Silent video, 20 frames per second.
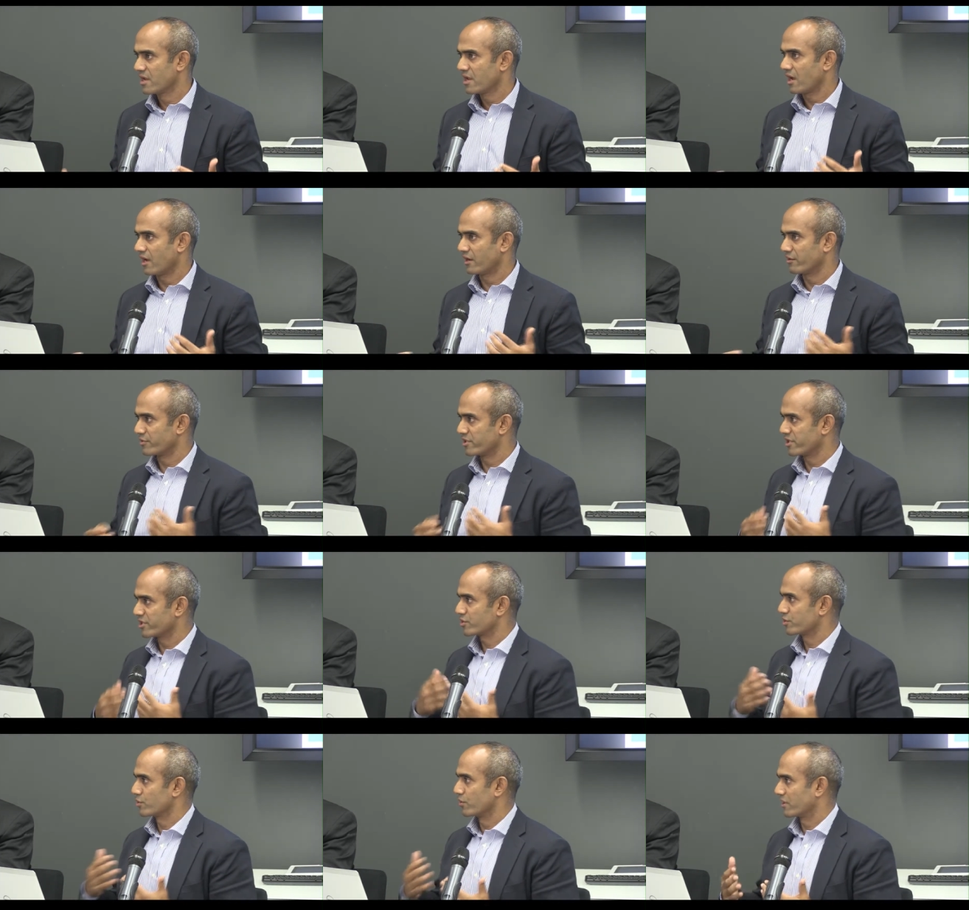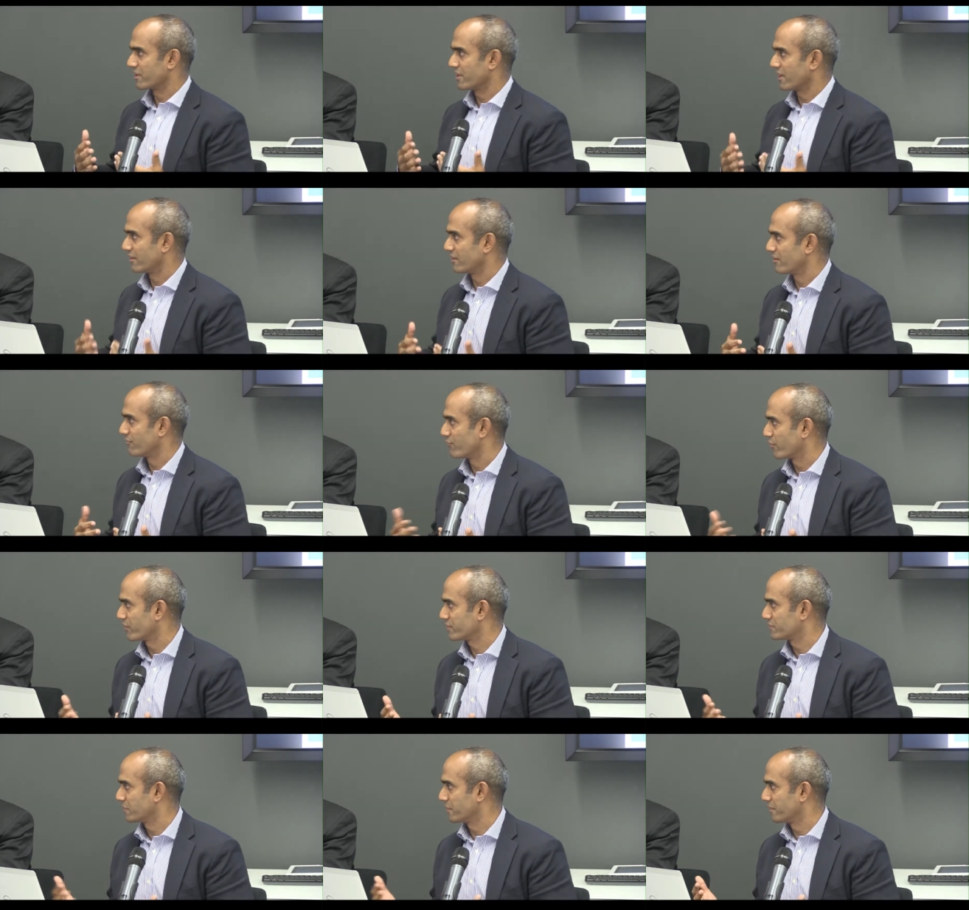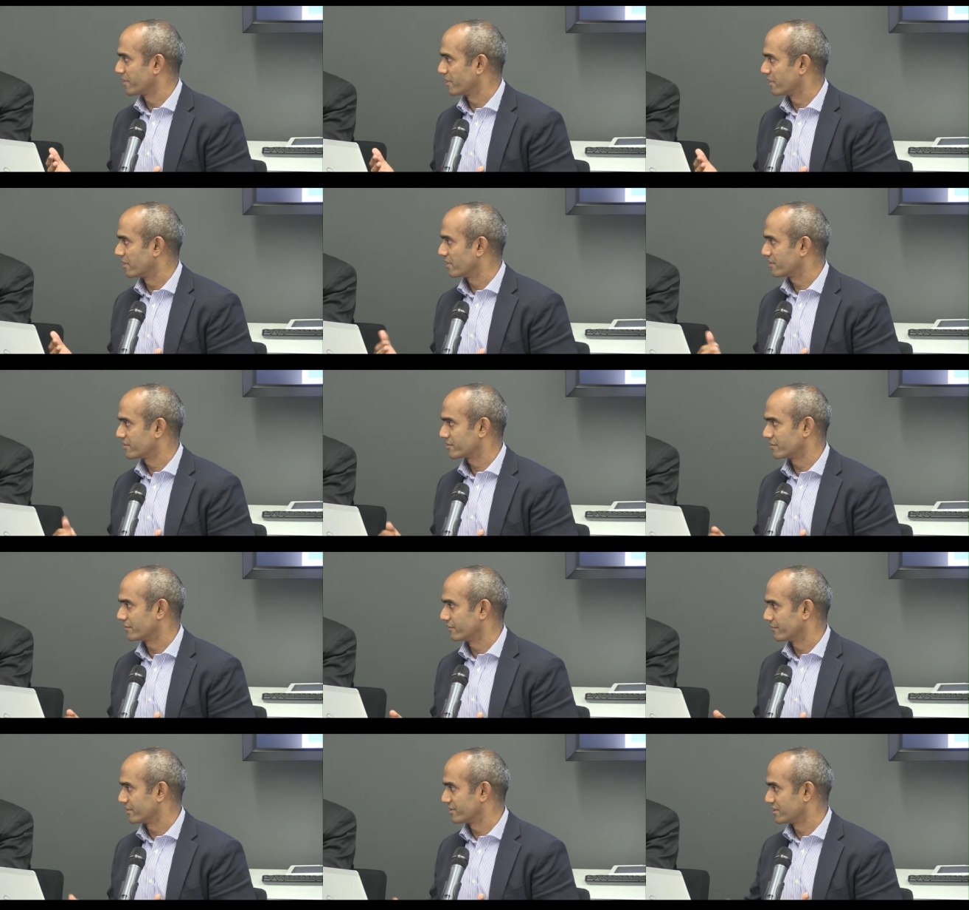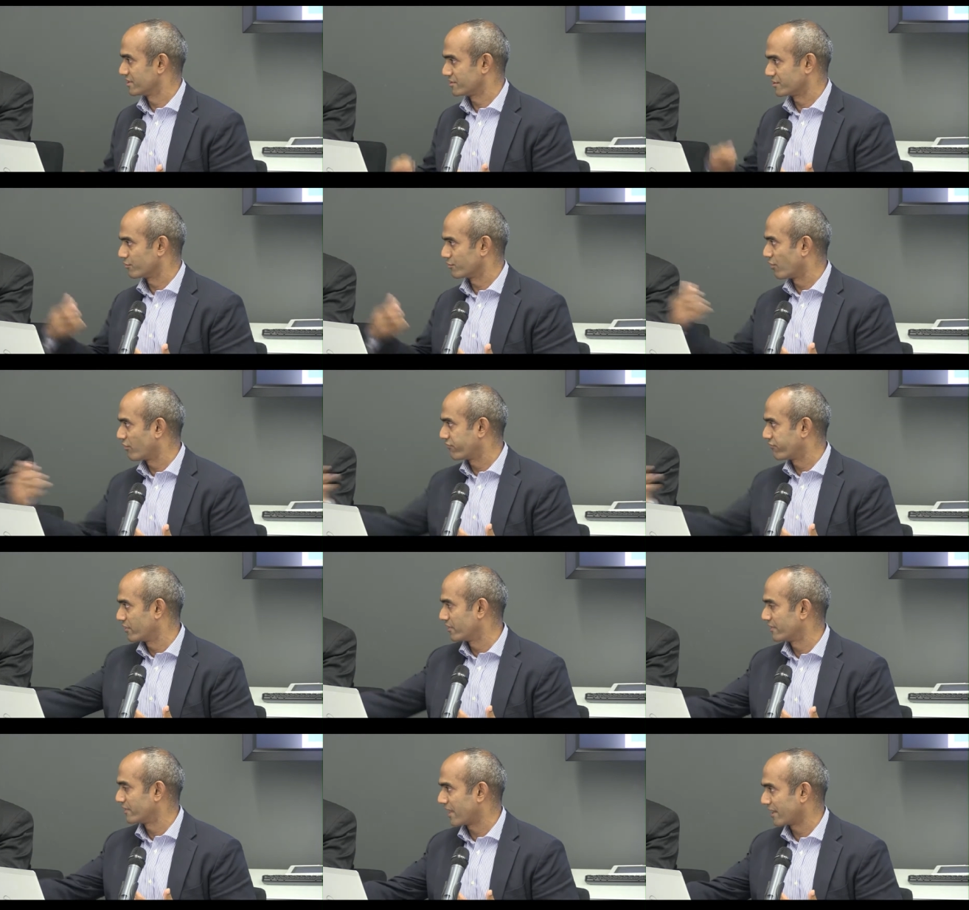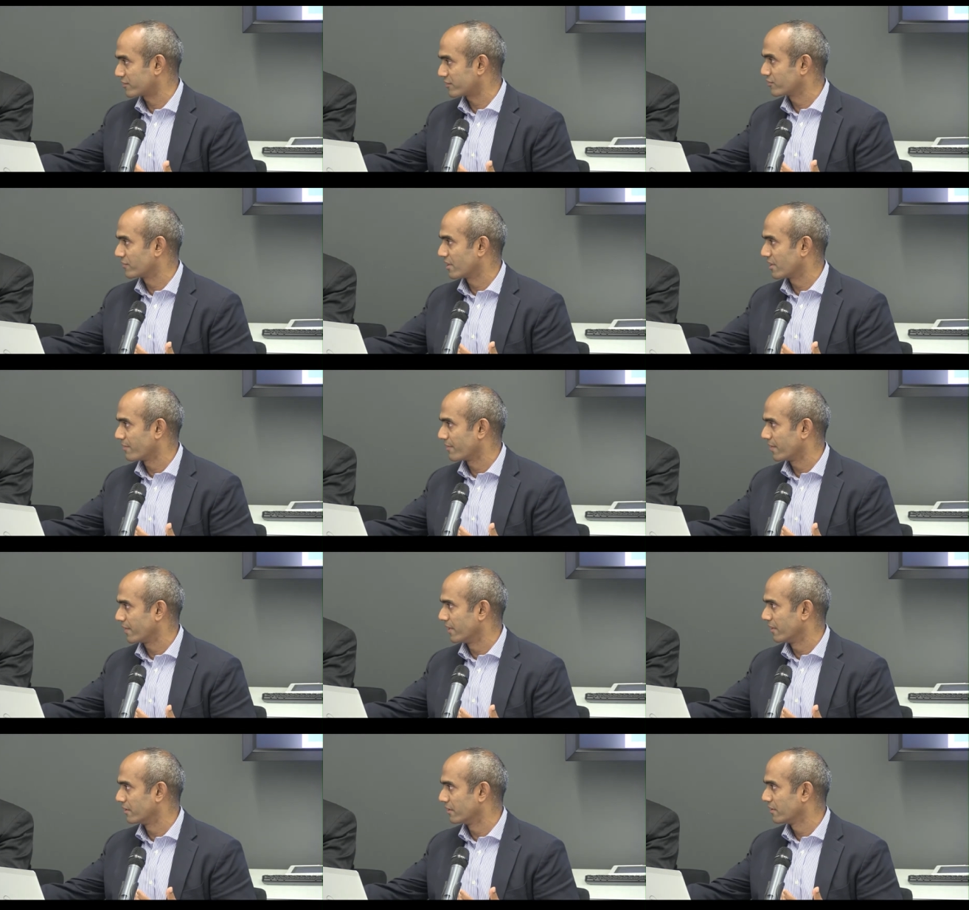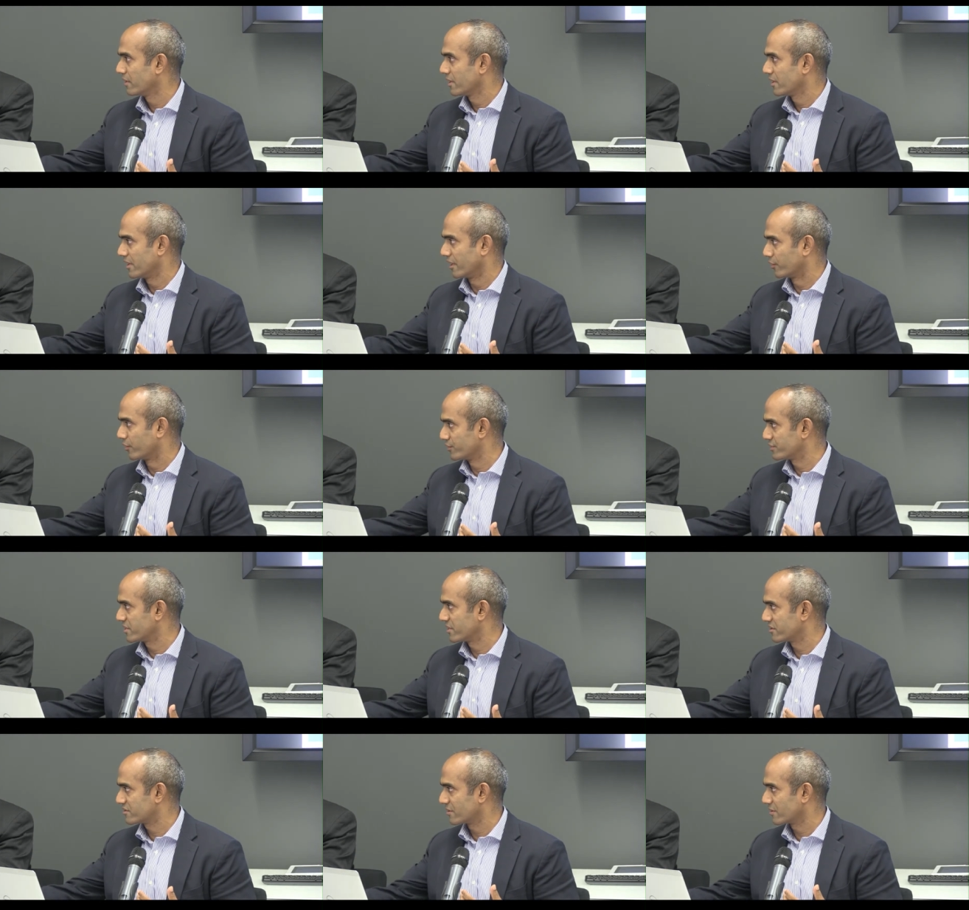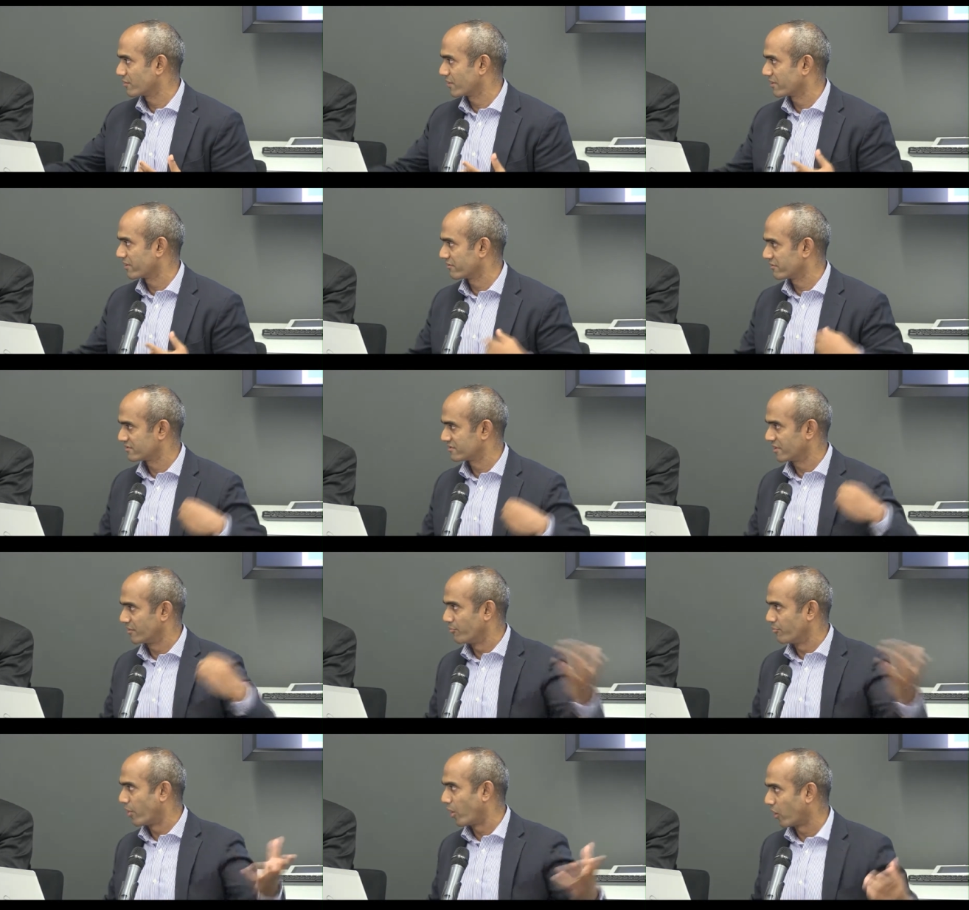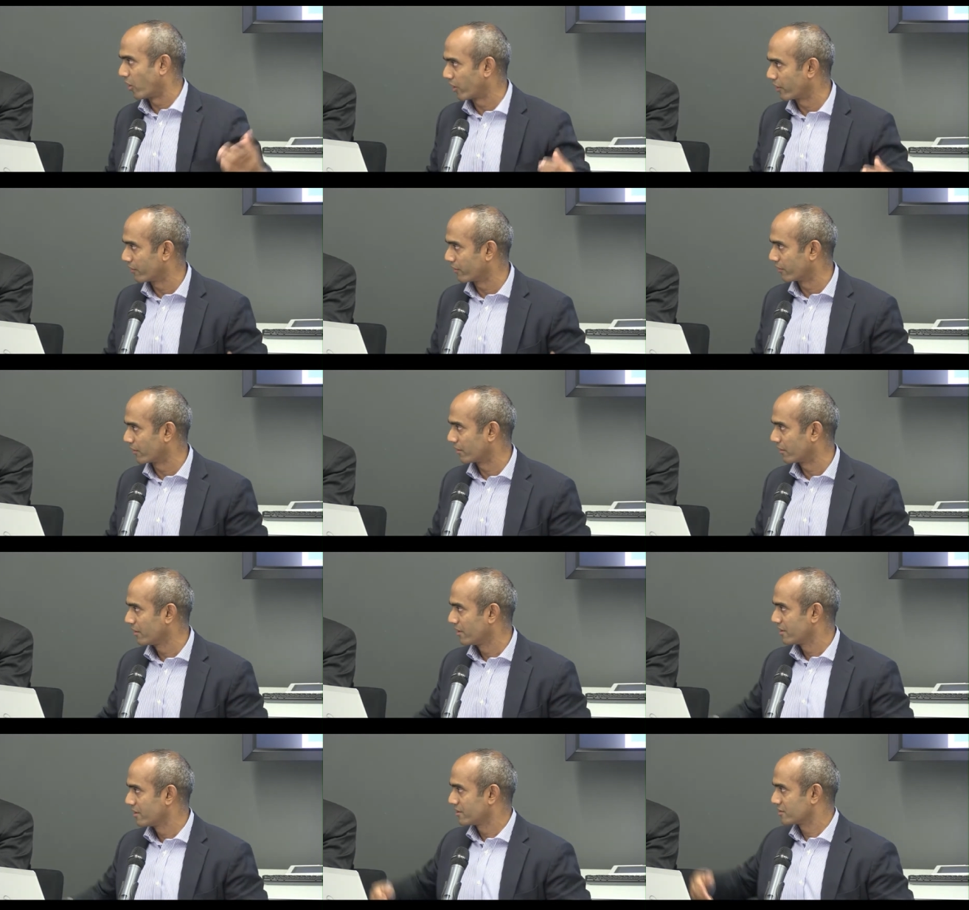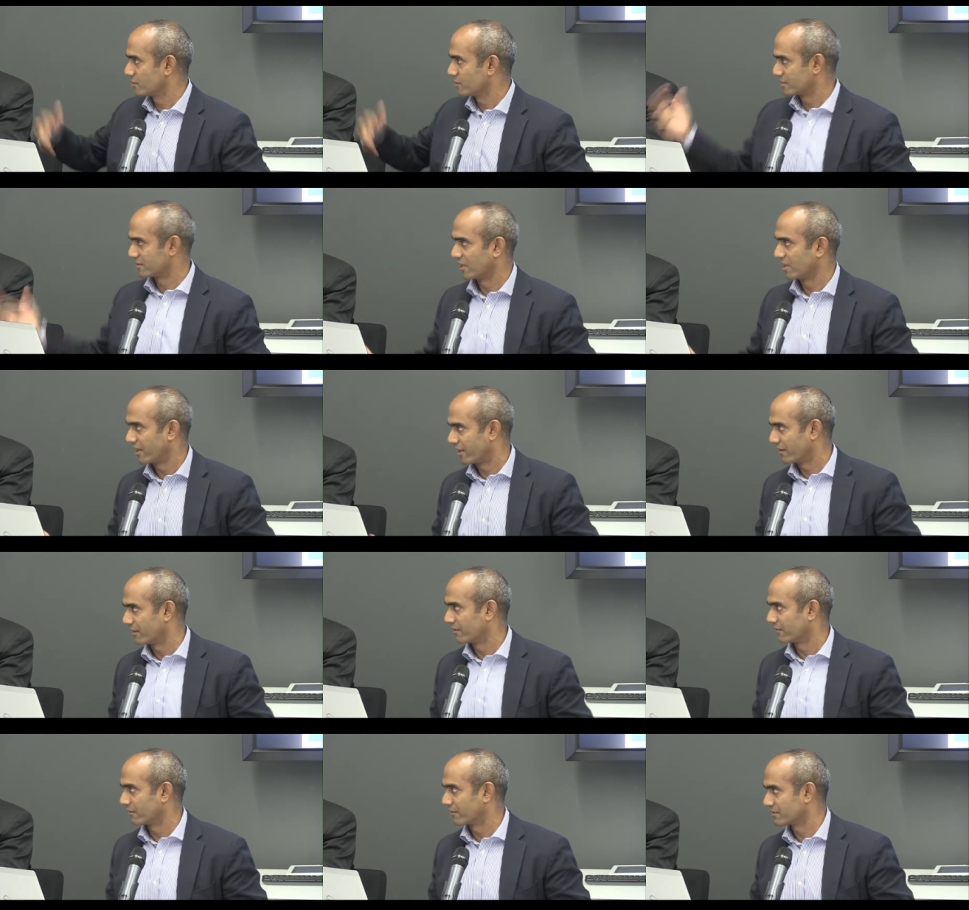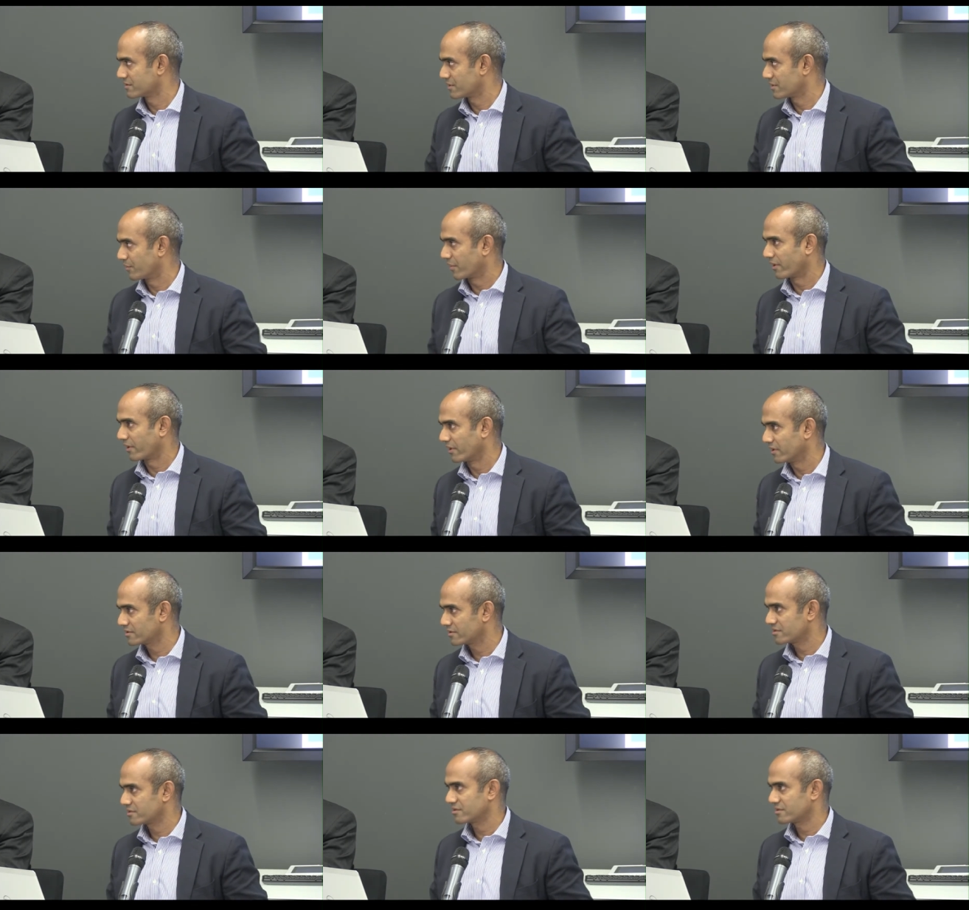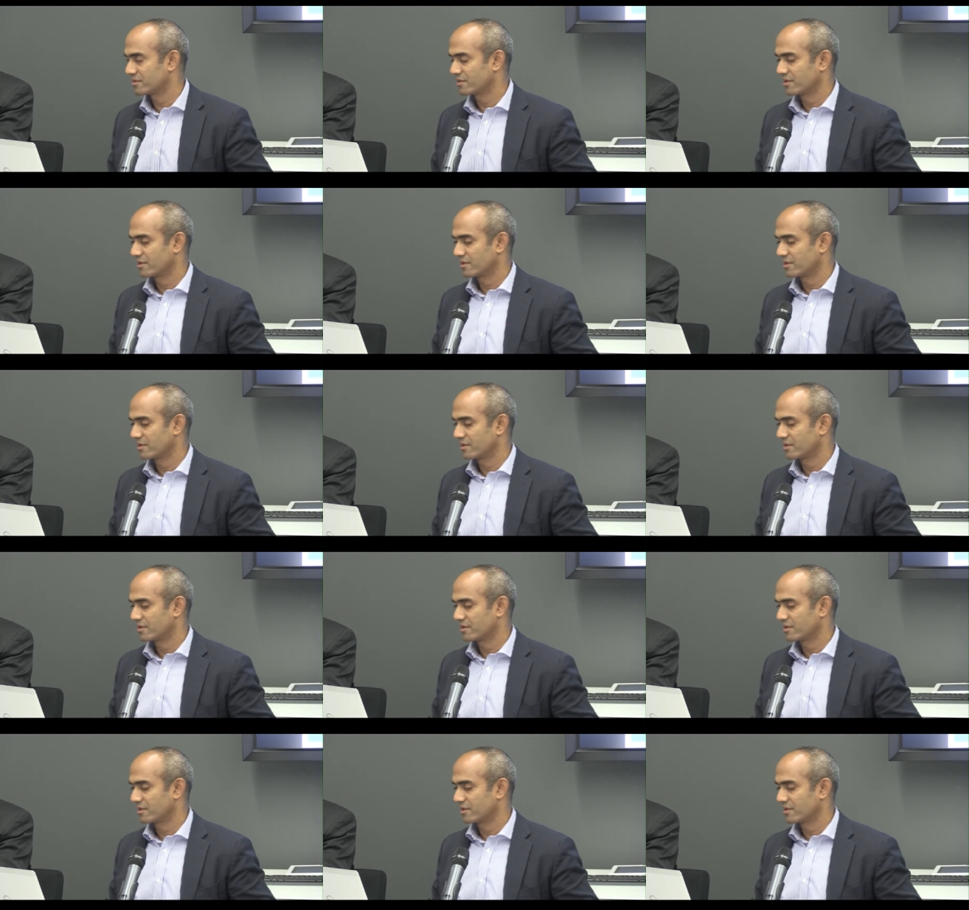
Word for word: are reassured that their voice will be heard, so it's easy to offer that to them in a negotiation, whether it's in Bonn or Switzerland or somewhere else.